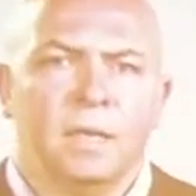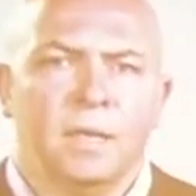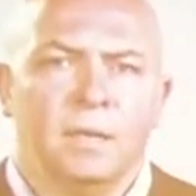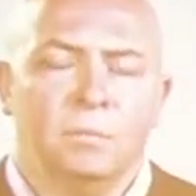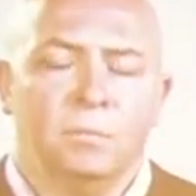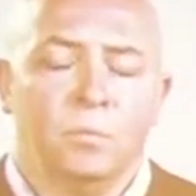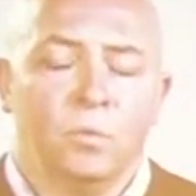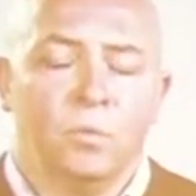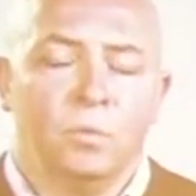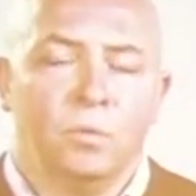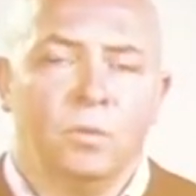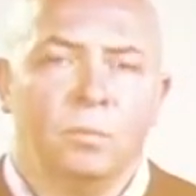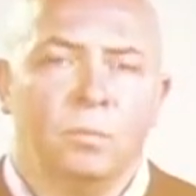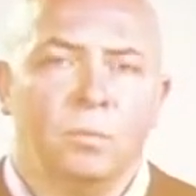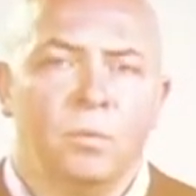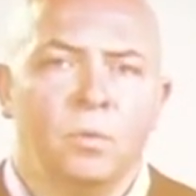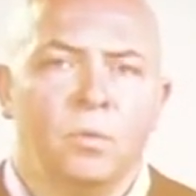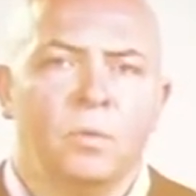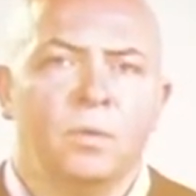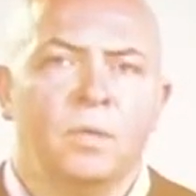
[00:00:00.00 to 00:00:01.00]
and more
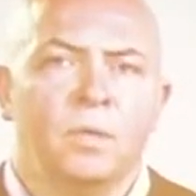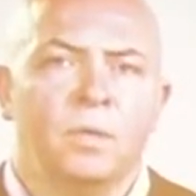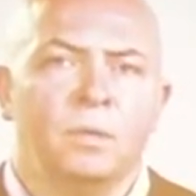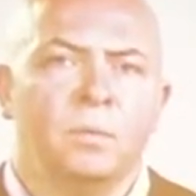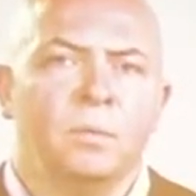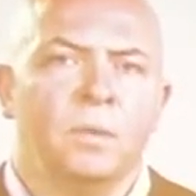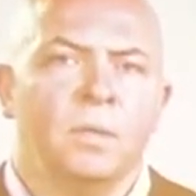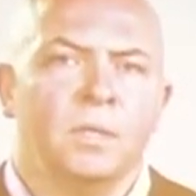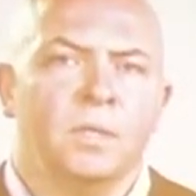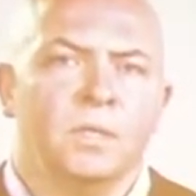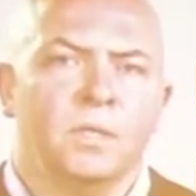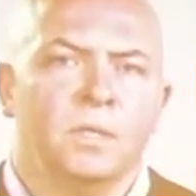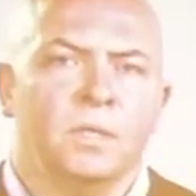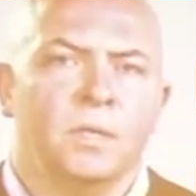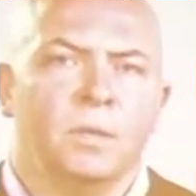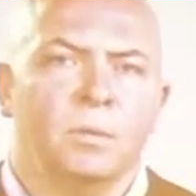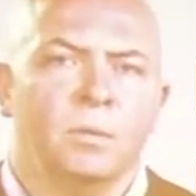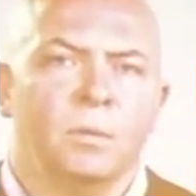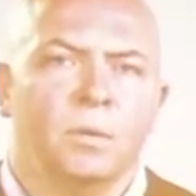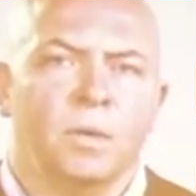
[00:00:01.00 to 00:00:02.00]
importantly, was
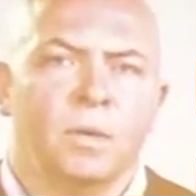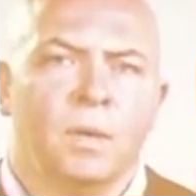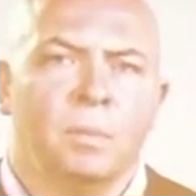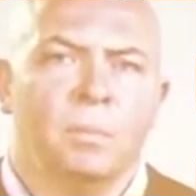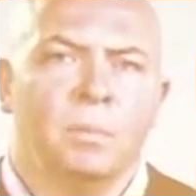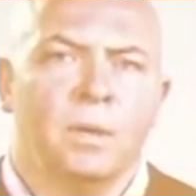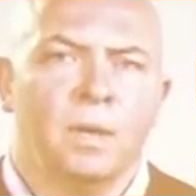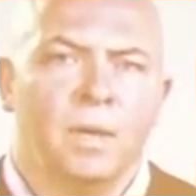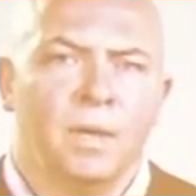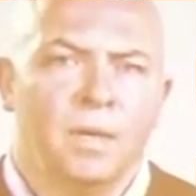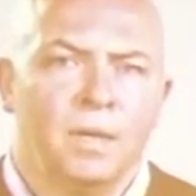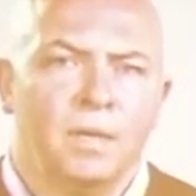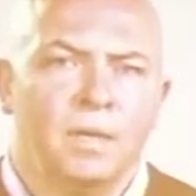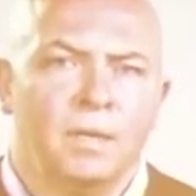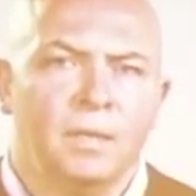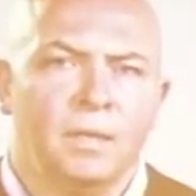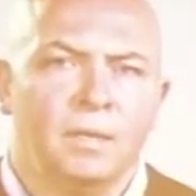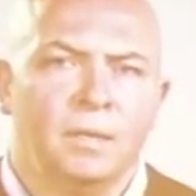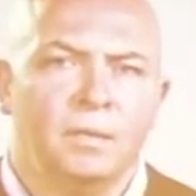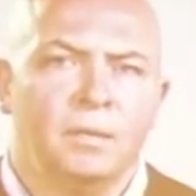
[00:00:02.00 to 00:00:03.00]
they were
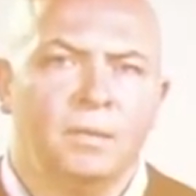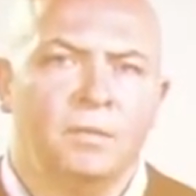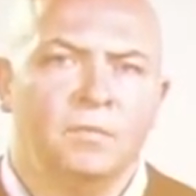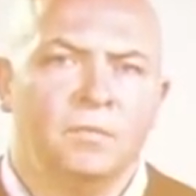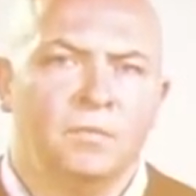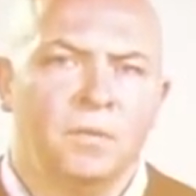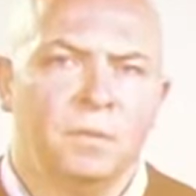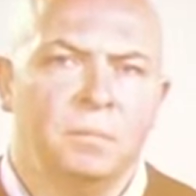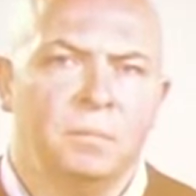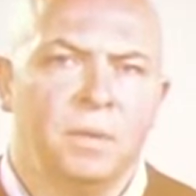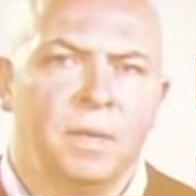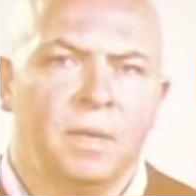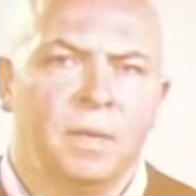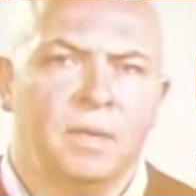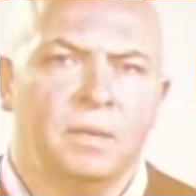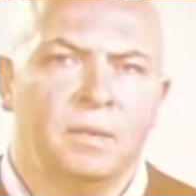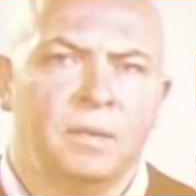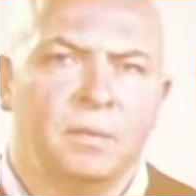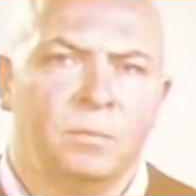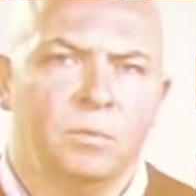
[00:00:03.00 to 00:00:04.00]
applying the feedback
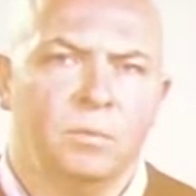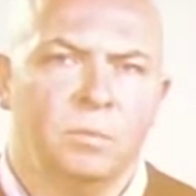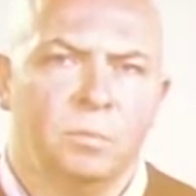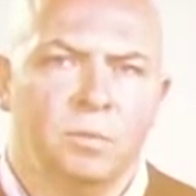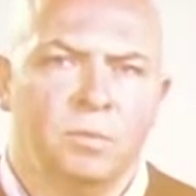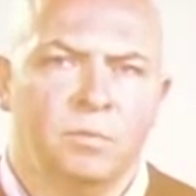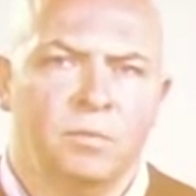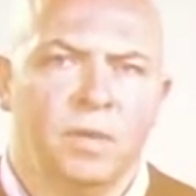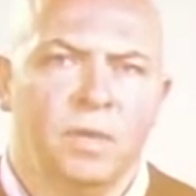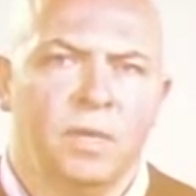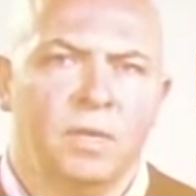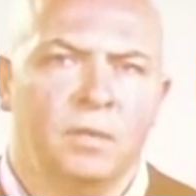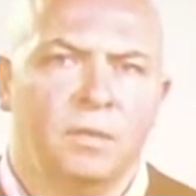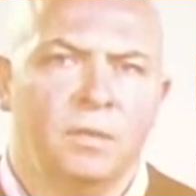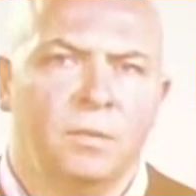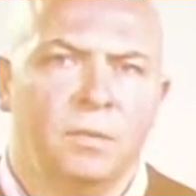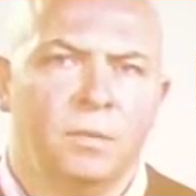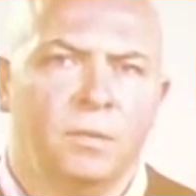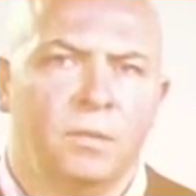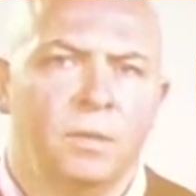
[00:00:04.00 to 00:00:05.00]
that was provided
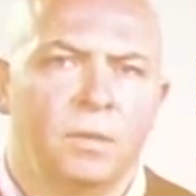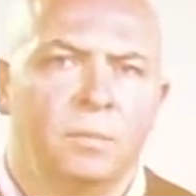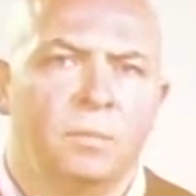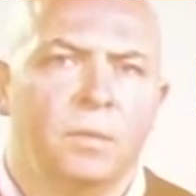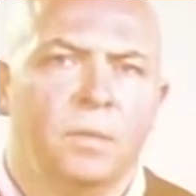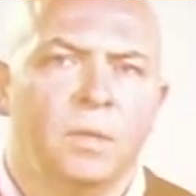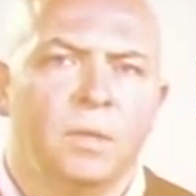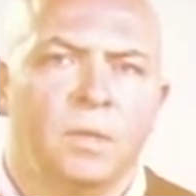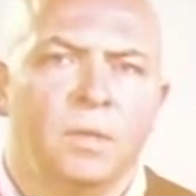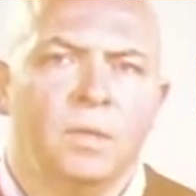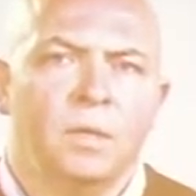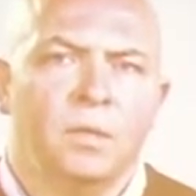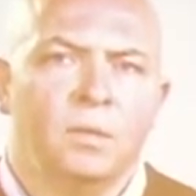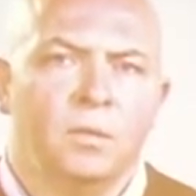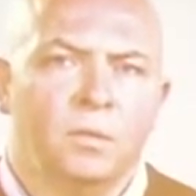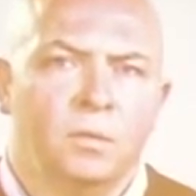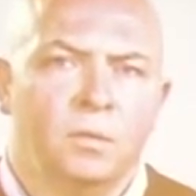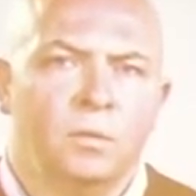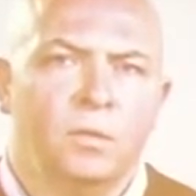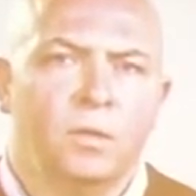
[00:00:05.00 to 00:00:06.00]
to them,
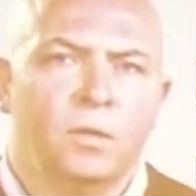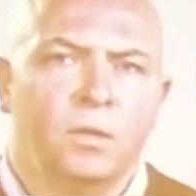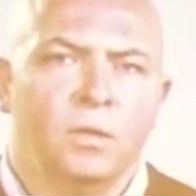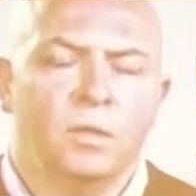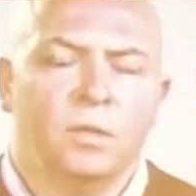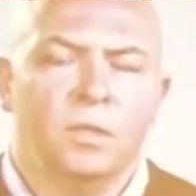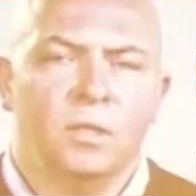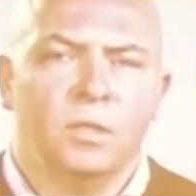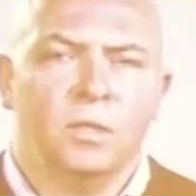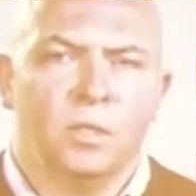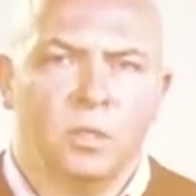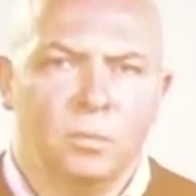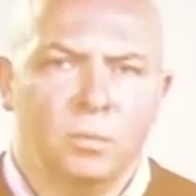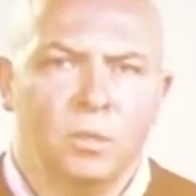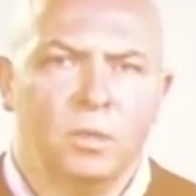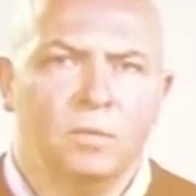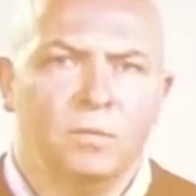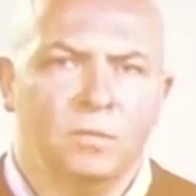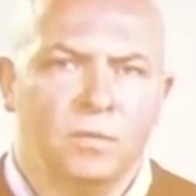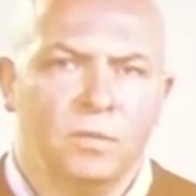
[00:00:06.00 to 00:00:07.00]
to their
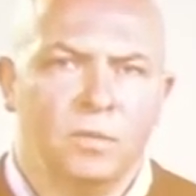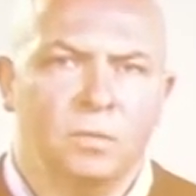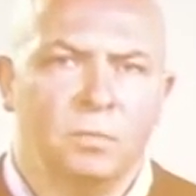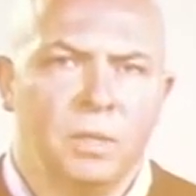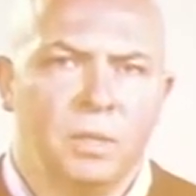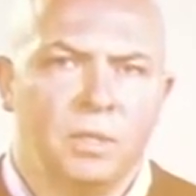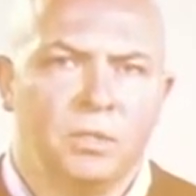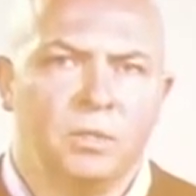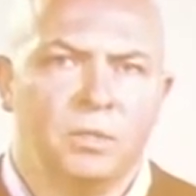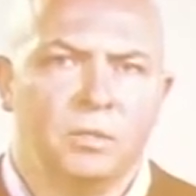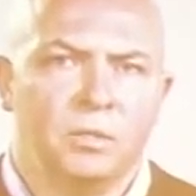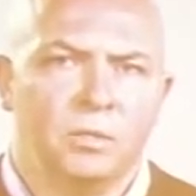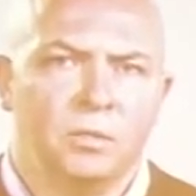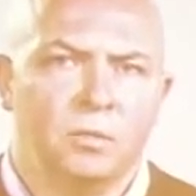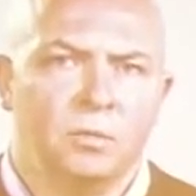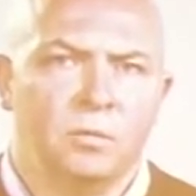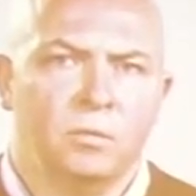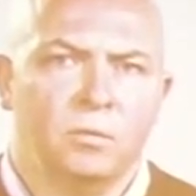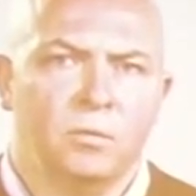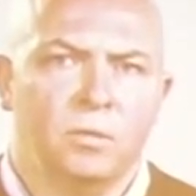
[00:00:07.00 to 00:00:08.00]
summative submissions,
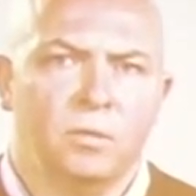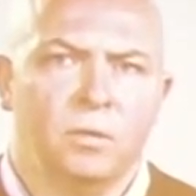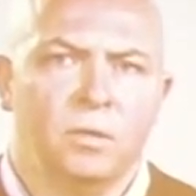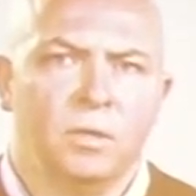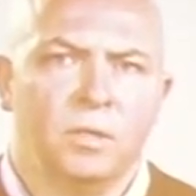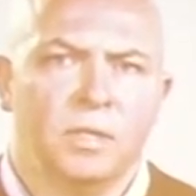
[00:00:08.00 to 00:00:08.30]
so to